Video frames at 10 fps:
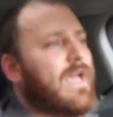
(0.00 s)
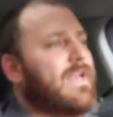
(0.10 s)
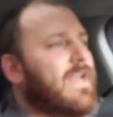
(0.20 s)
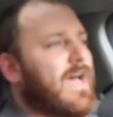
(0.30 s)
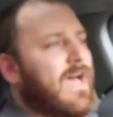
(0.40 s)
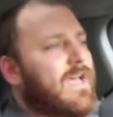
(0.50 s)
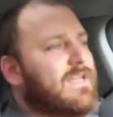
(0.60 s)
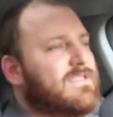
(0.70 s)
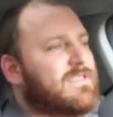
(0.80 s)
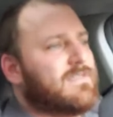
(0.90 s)
And
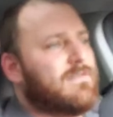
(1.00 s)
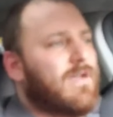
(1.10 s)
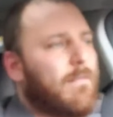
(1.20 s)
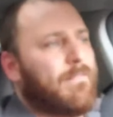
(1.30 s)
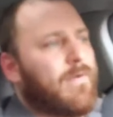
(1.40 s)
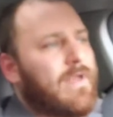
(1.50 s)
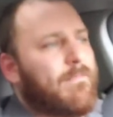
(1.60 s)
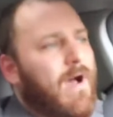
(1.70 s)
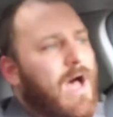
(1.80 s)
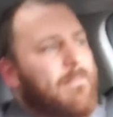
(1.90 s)
it's a pretty
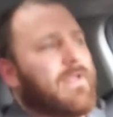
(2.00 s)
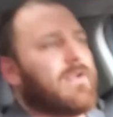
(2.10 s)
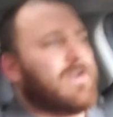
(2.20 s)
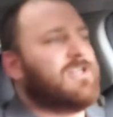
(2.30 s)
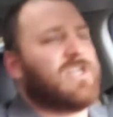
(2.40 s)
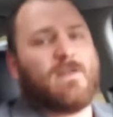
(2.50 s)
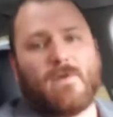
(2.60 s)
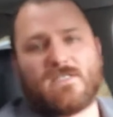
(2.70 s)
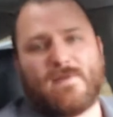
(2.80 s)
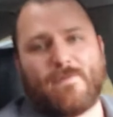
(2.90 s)
popular engine
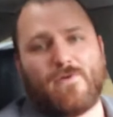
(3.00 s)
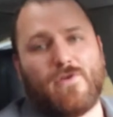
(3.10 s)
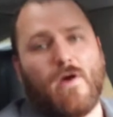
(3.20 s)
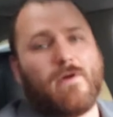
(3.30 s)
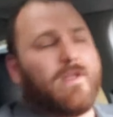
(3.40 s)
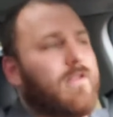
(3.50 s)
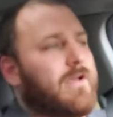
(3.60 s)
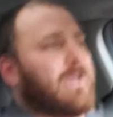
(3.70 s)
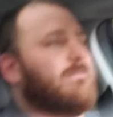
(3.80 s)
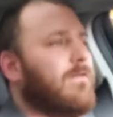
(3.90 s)
amongst people who know what they're
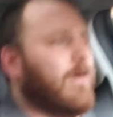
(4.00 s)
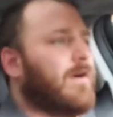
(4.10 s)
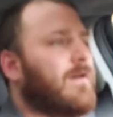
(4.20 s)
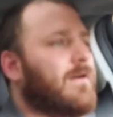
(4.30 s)
looking for.